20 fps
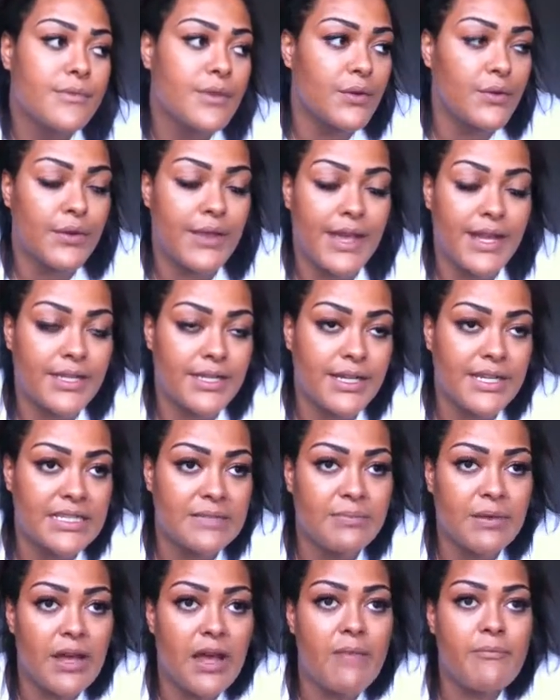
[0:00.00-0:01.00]
all that
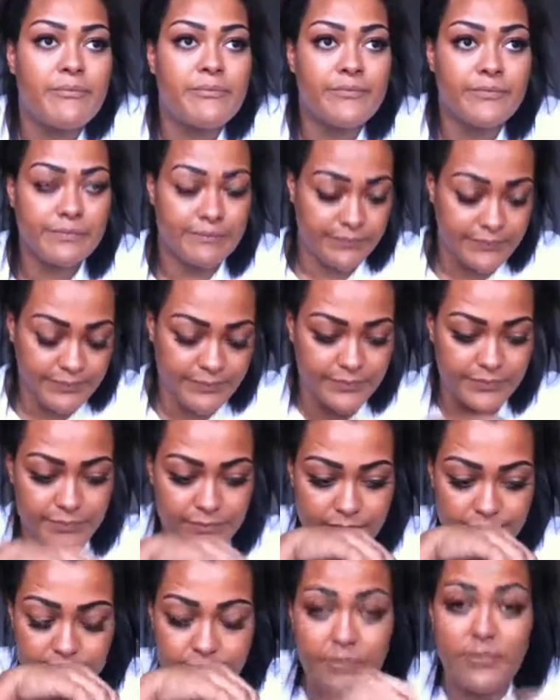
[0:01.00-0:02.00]
jazz, but
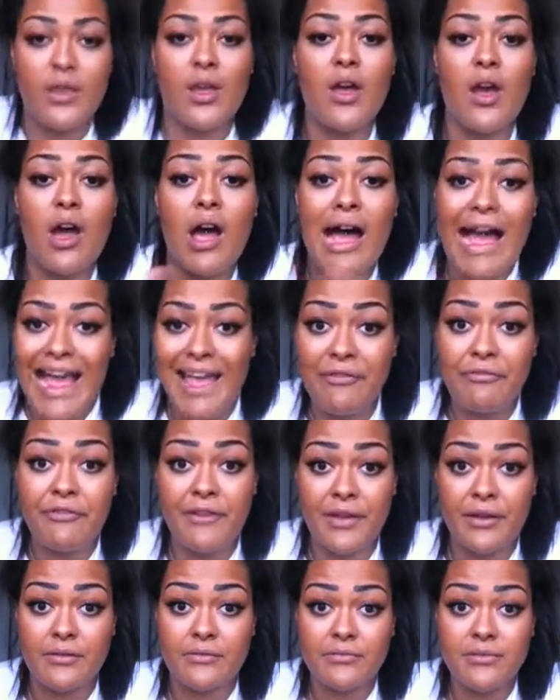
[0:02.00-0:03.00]
I
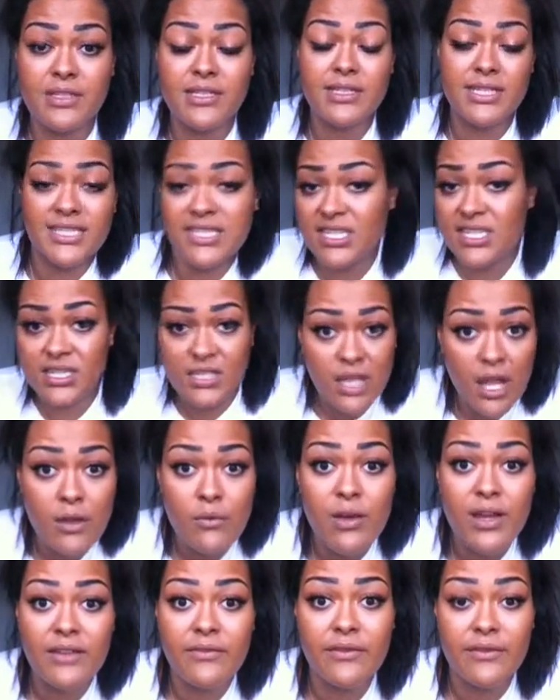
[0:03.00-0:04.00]
filmed, this is no
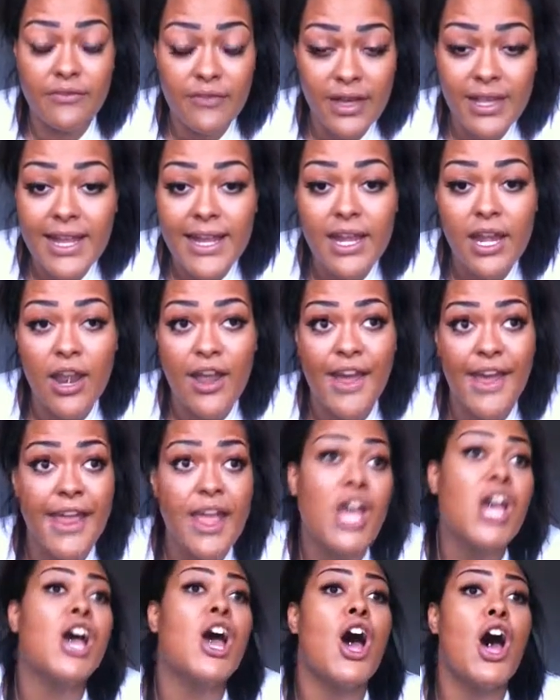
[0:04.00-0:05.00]
word of a fucking lie,
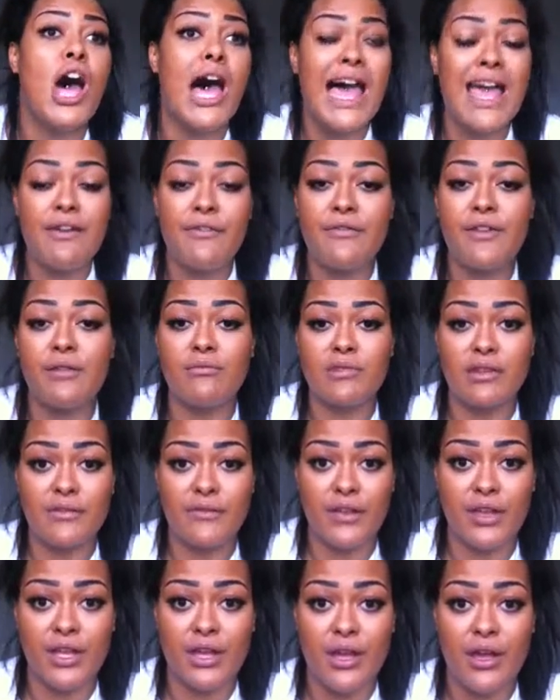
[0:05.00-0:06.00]
I filmed
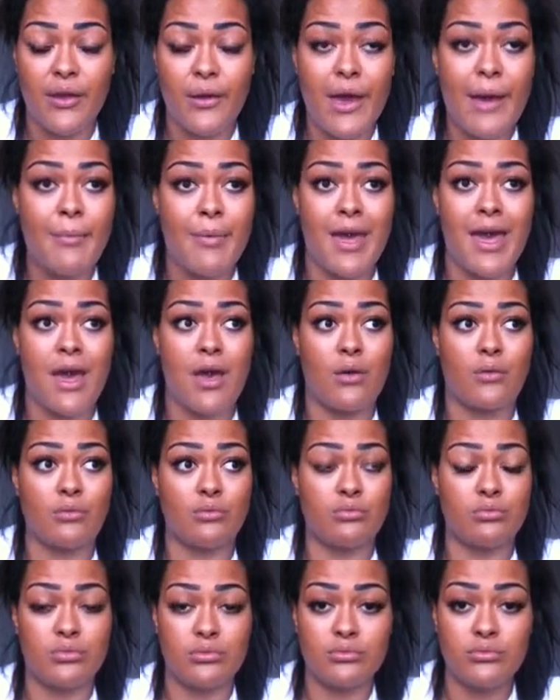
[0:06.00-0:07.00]
for you
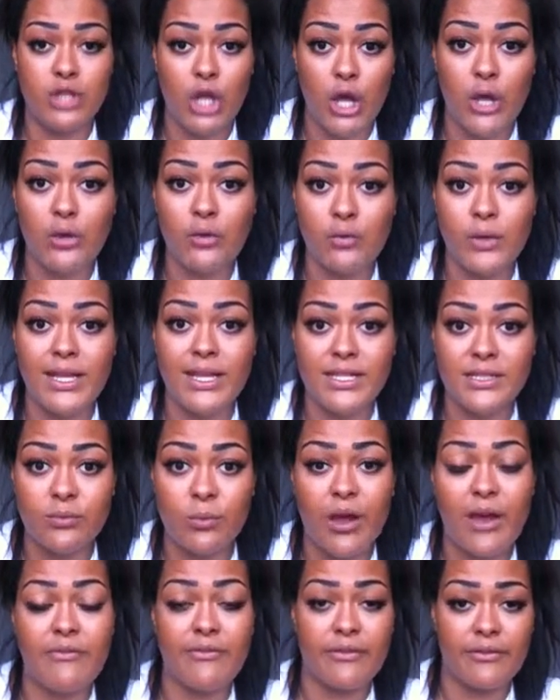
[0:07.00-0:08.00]
about 2 weeks
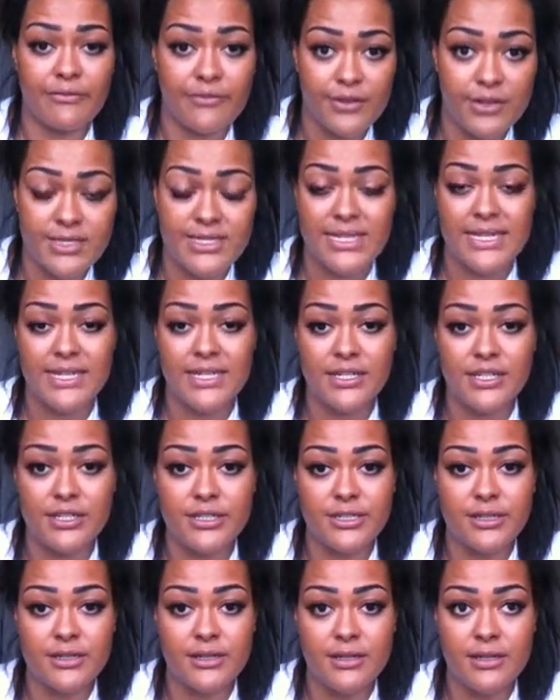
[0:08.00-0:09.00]
worth of
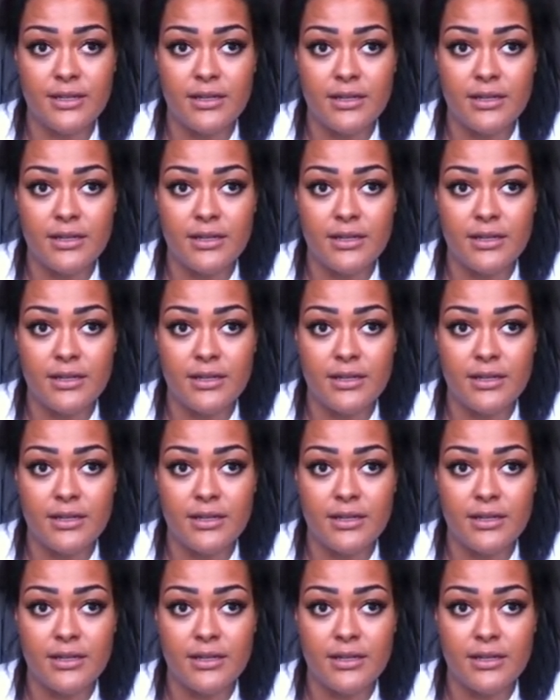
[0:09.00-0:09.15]
footage.